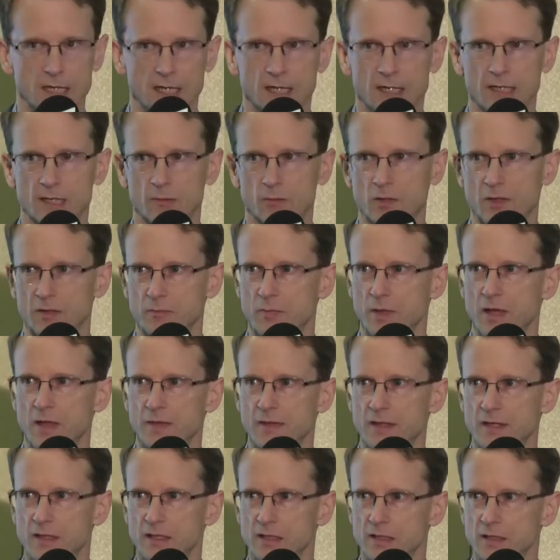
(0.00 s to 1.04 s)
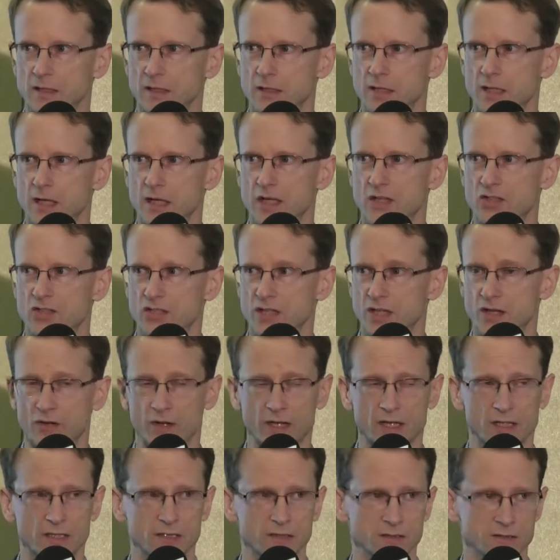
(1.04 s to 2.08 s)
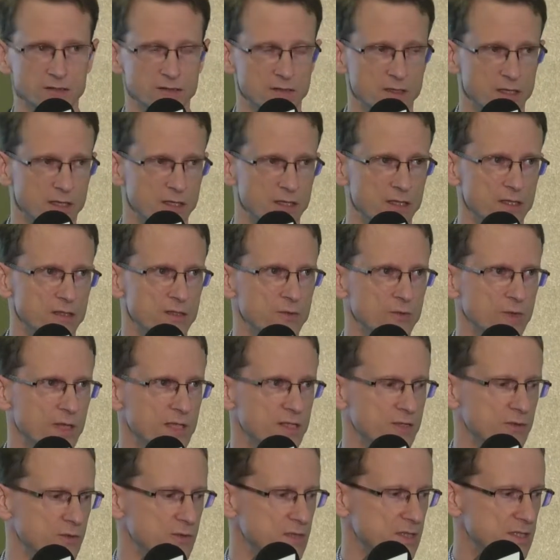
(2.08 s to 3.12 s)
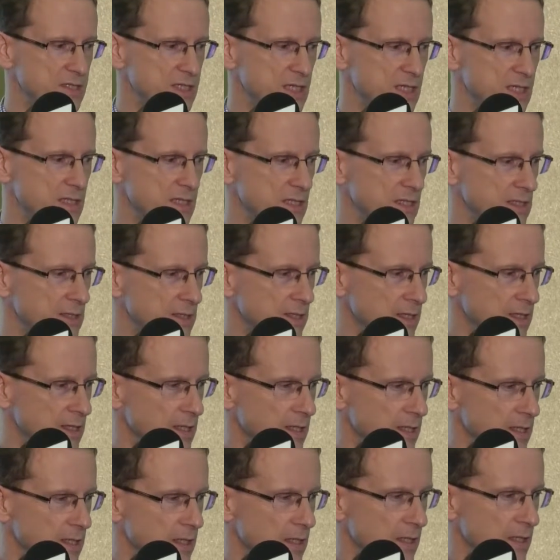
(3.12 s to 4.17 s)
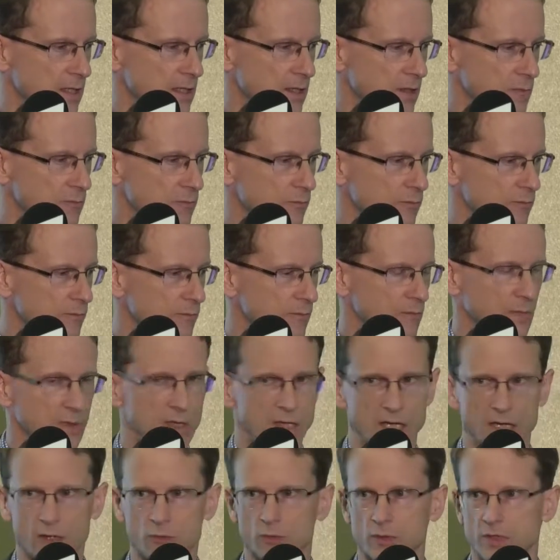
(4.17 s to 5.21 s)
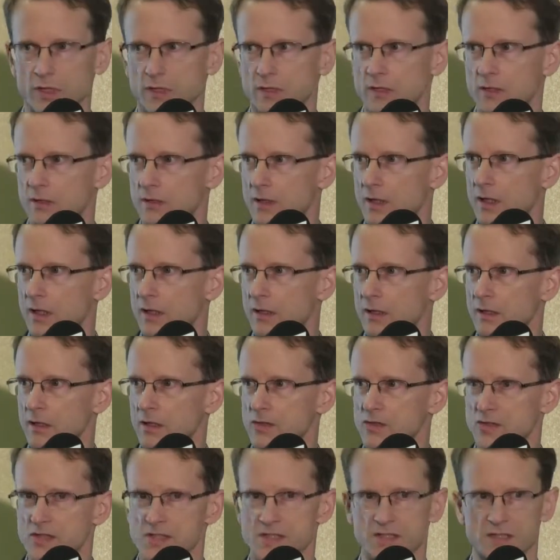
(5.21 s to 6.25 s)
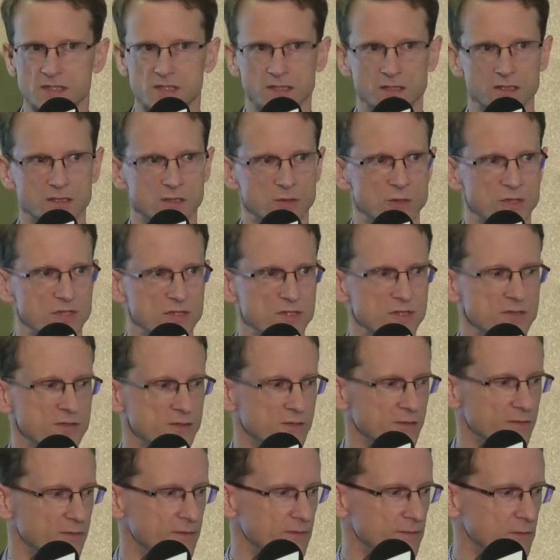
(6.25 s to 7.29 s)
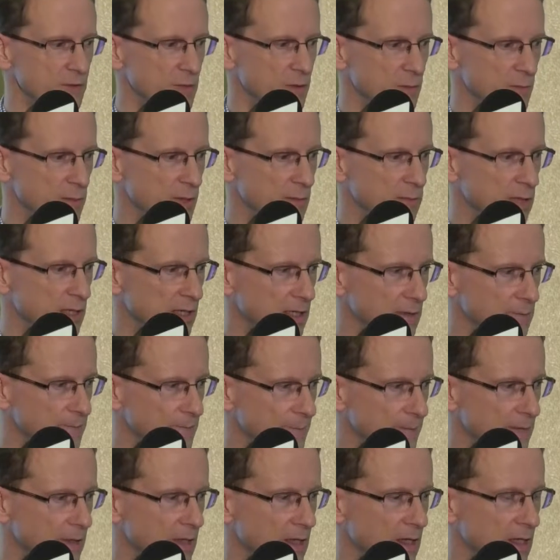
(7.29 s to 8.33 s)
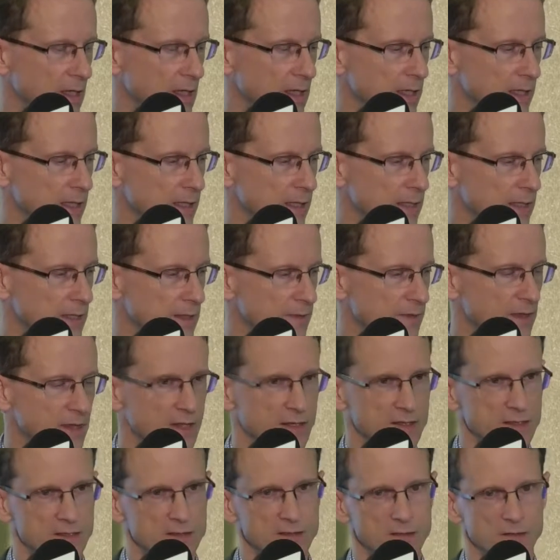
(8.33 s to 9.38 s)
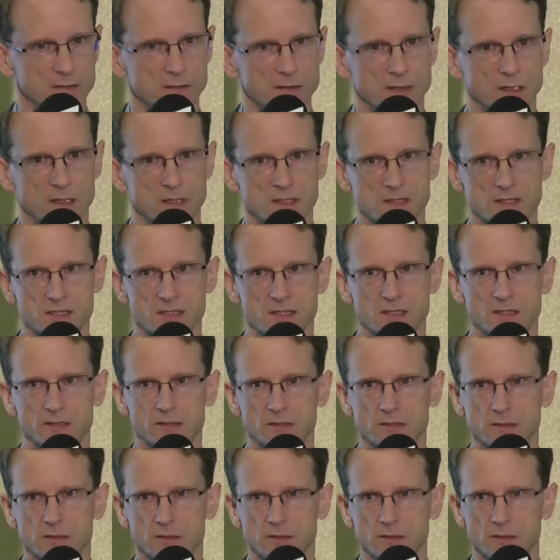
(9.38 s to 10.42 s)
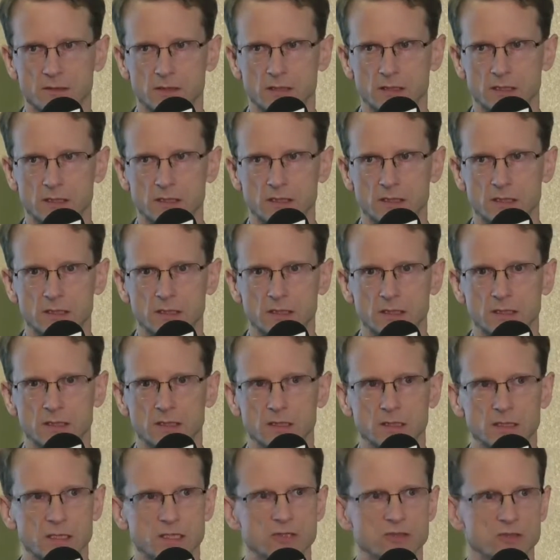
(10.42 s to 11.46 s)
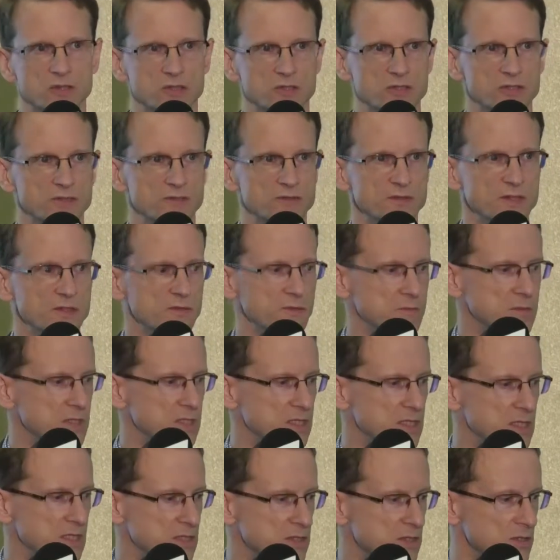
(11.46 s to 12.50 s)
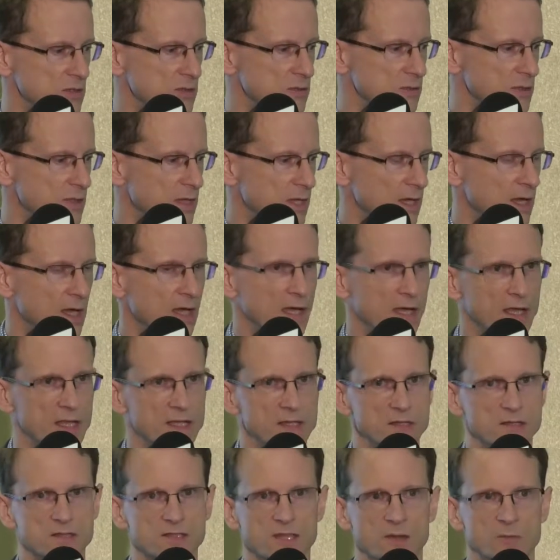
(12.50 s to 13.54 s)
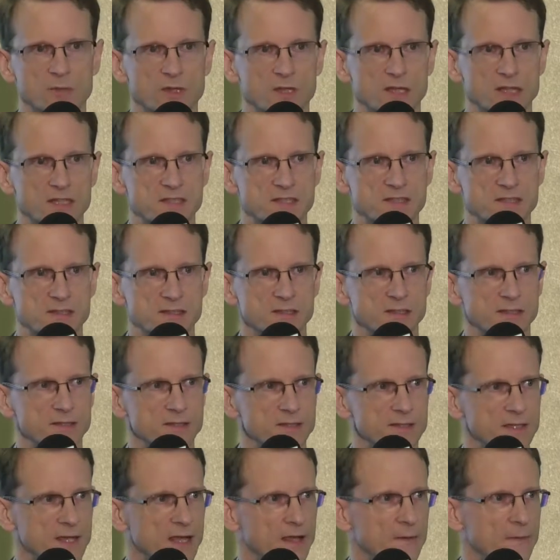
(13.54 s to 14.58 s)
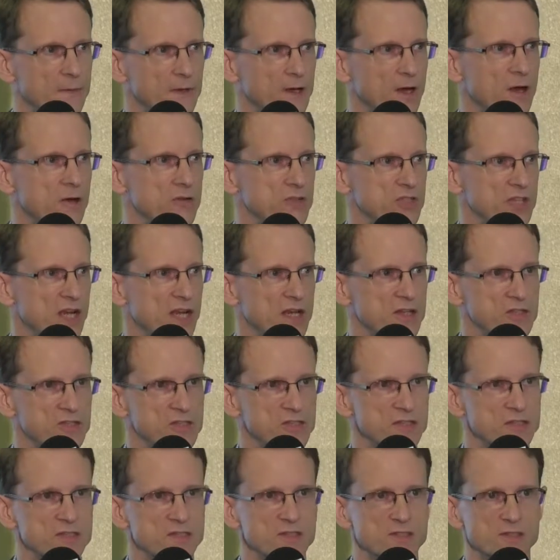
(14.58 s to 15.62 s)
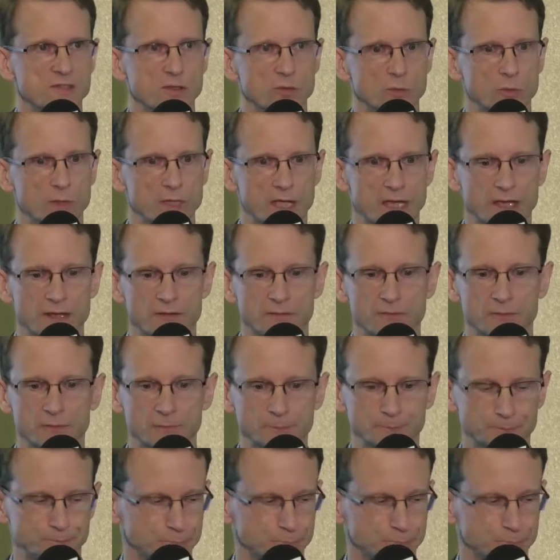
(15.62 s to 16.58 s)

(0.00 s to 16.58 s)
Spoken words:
a little bit about the engineering that we had to undertake, how we addressed the questions of the viewing public, then, as I said, the introduction of DVB-T2 and some of the lessons learned and the current challenges that we have.